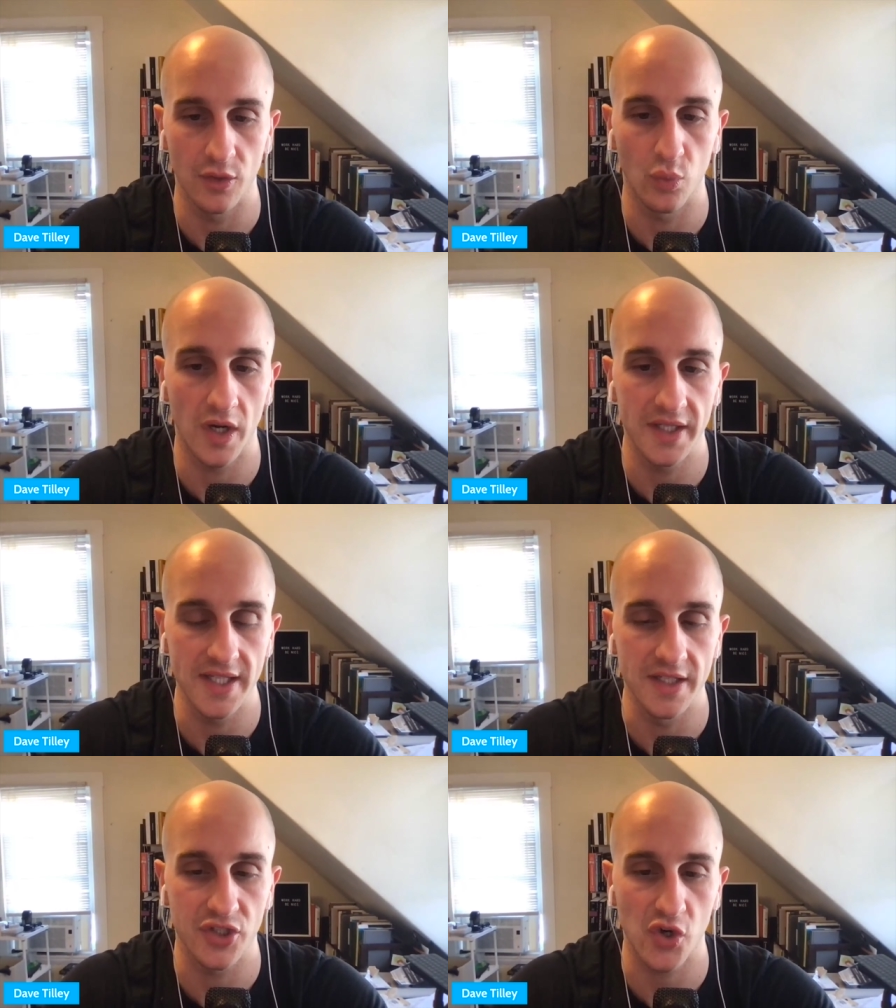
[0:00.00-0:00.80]
One
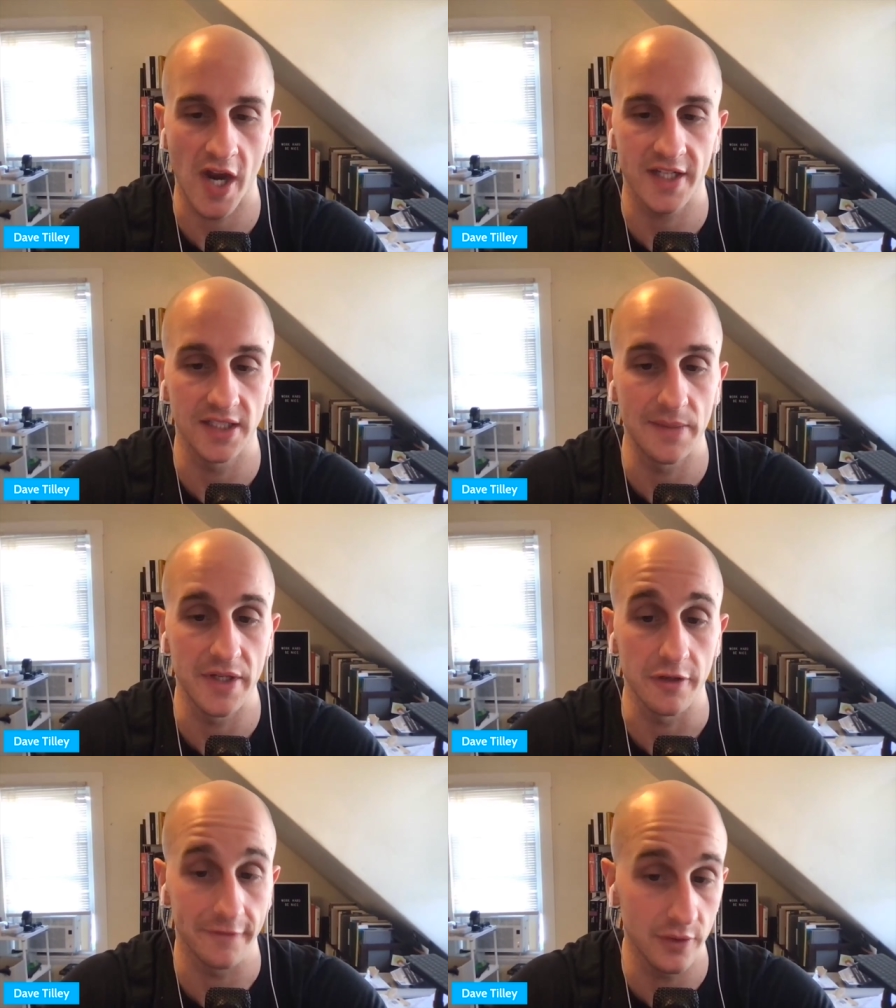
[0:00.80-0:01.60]
is trying to limit
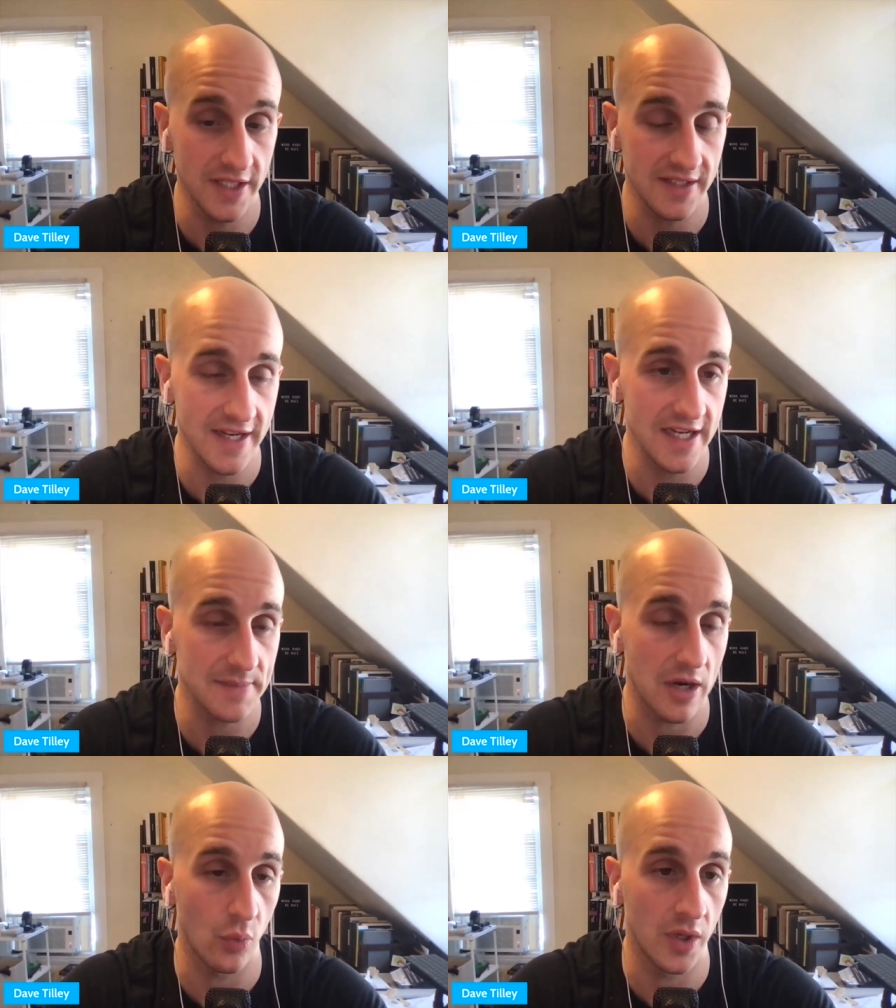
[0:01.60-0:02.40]
your food intake
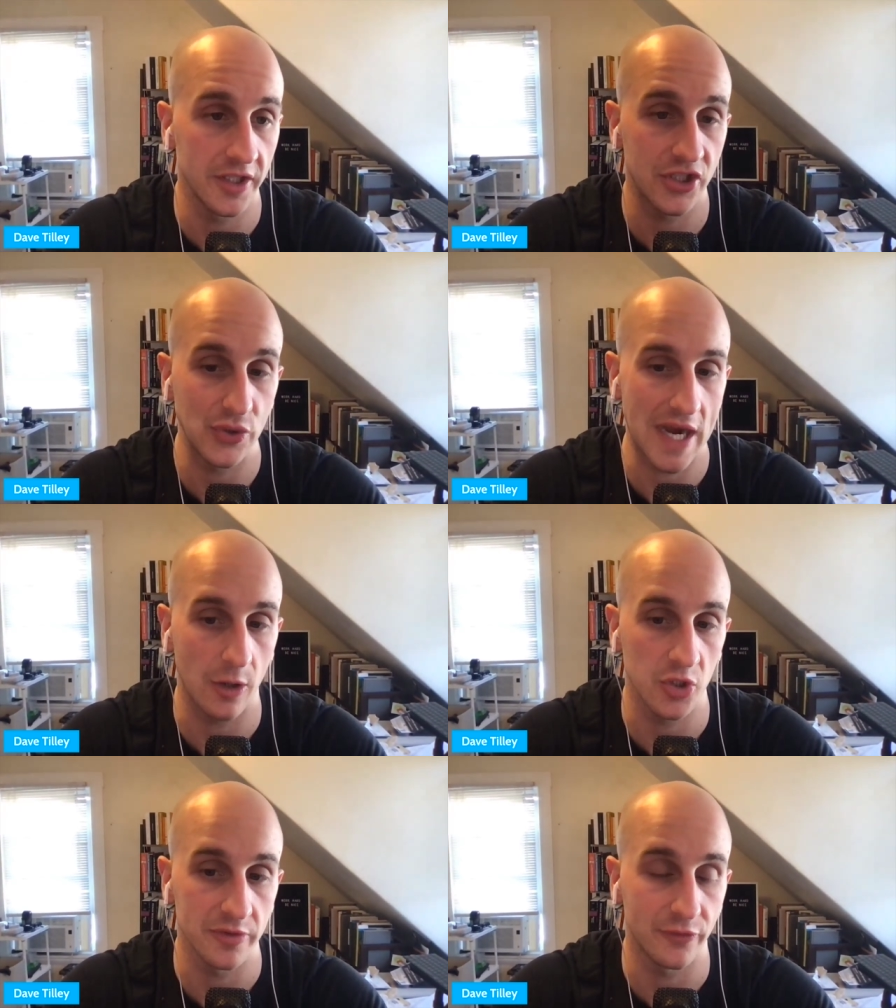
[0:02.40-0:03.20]
about 1 to 2
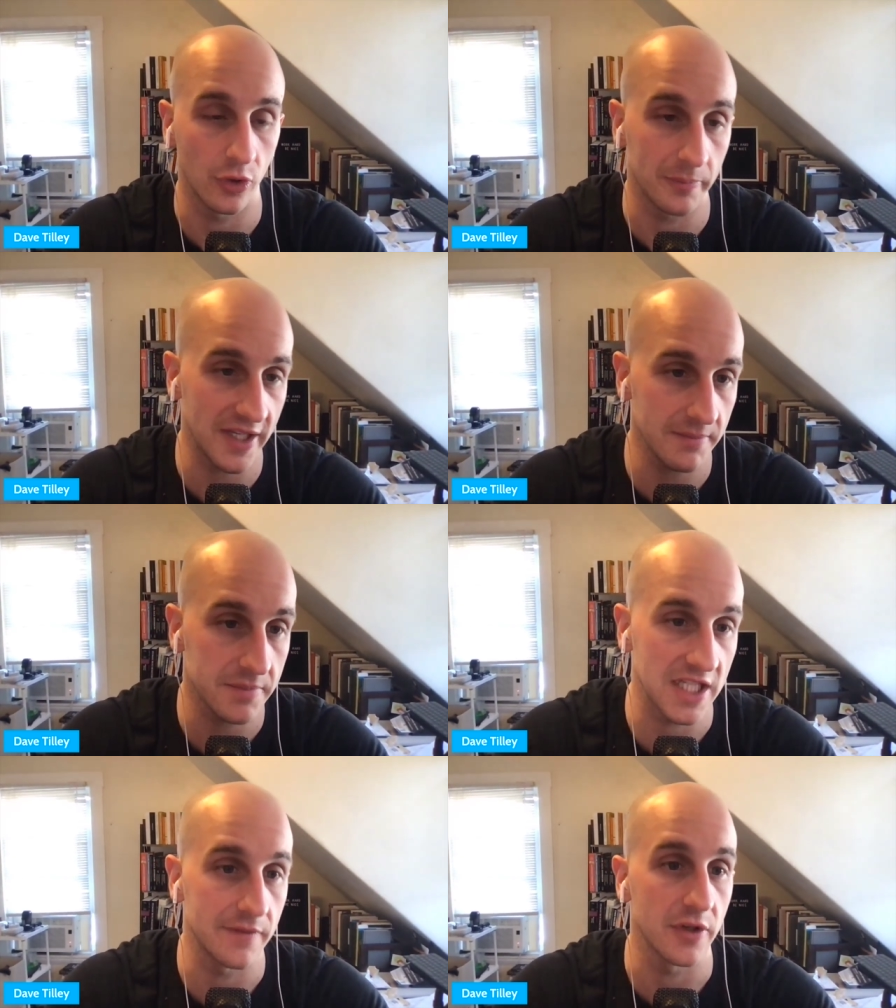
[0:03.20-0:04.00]
hours before bed to
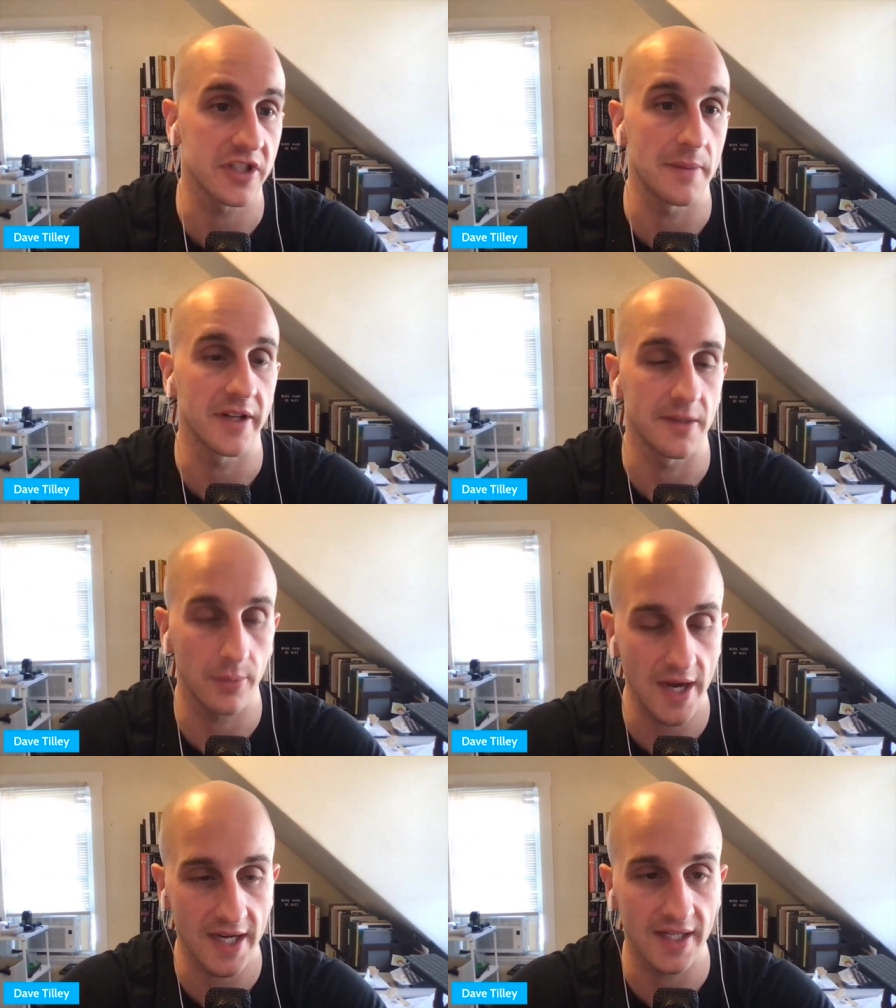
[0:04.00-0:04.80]
give your stomach a
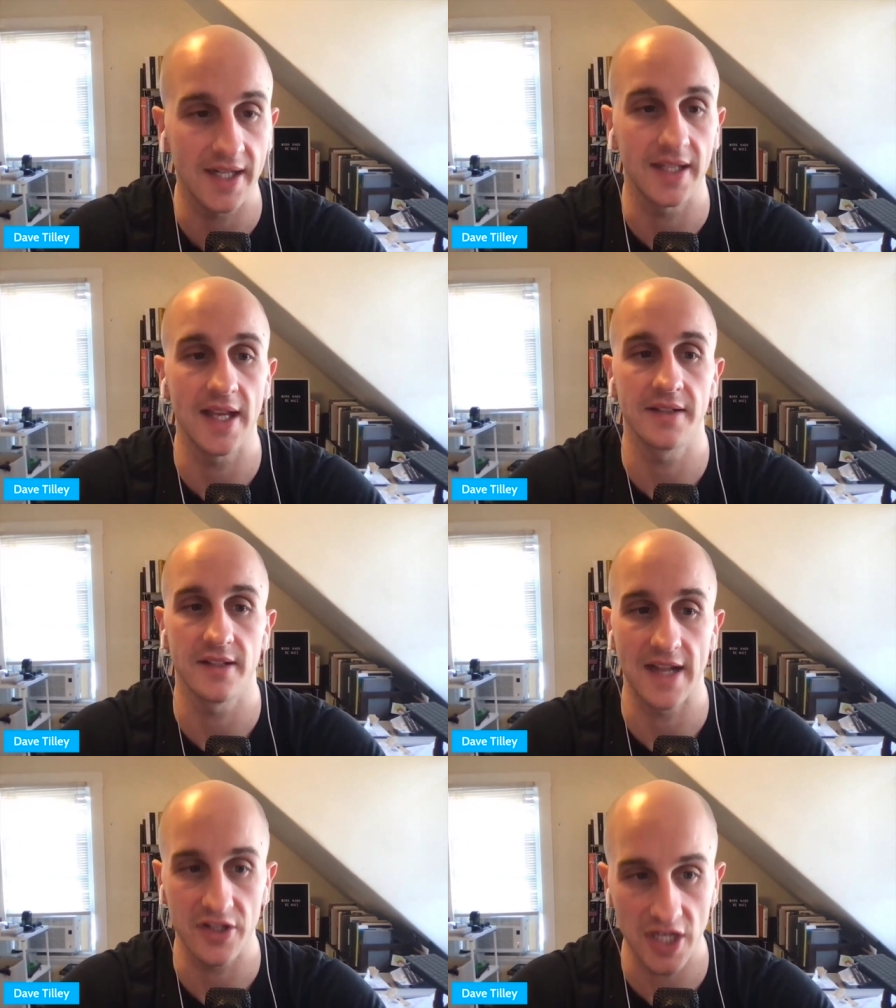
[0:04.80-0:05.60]
break and kind of get into
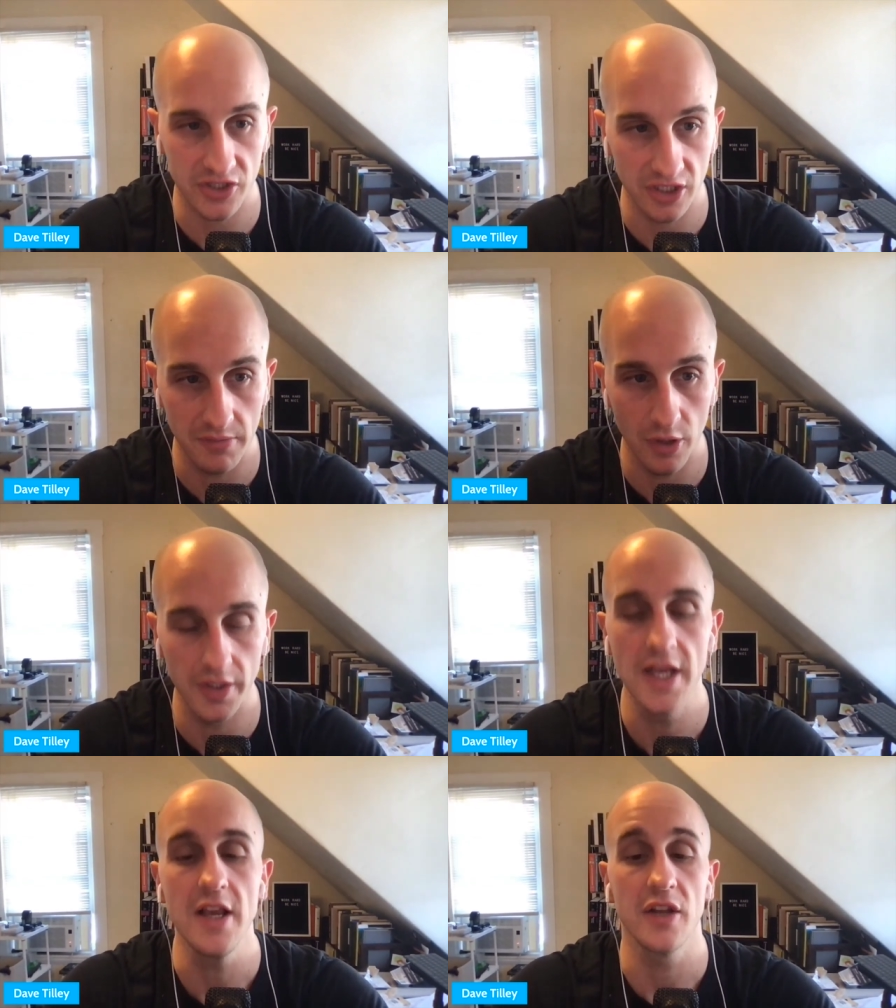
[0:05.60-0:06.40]
digestion mode
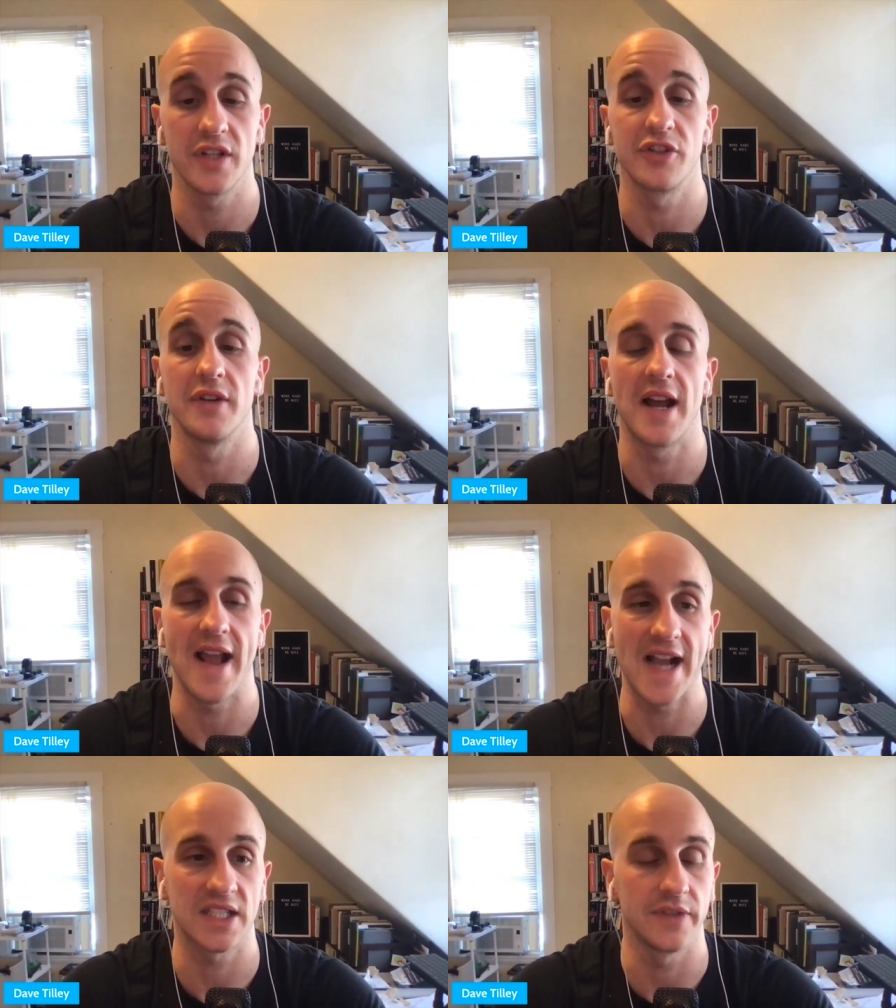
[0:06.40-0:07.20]
so that you're not
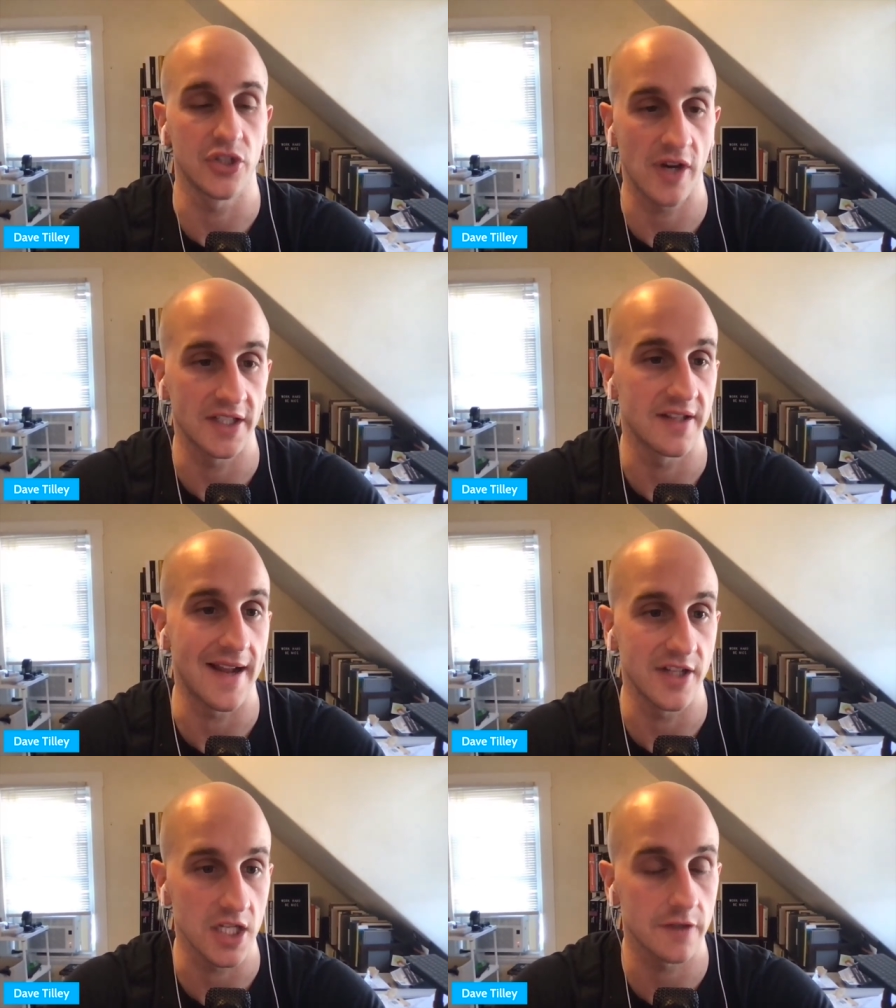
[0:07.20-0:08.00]
actively trying to
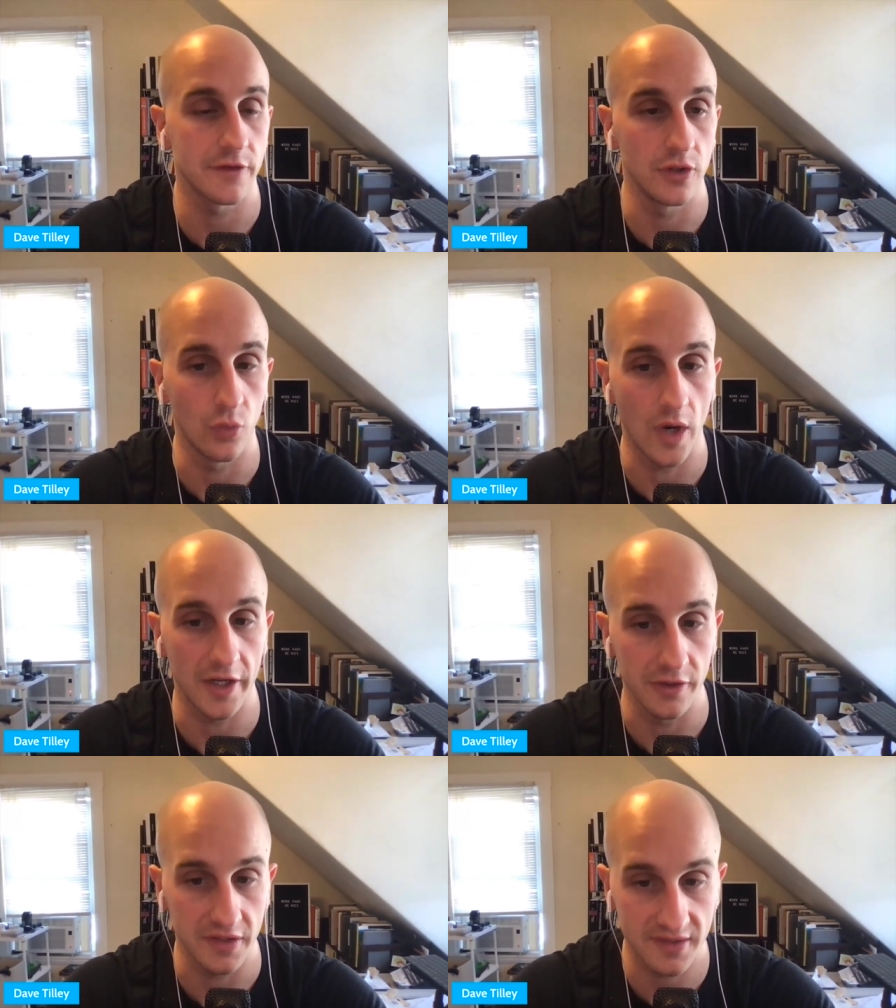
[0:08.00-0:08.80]
digest food while
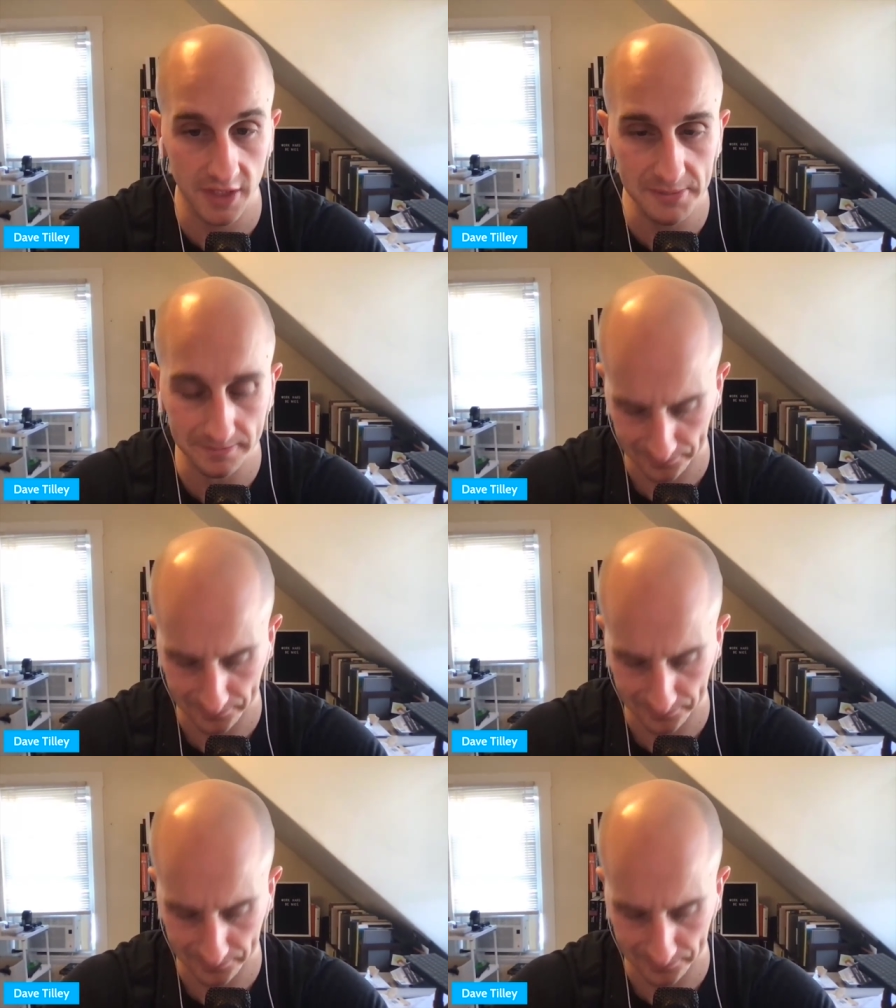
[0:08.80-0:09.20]
you're asleep.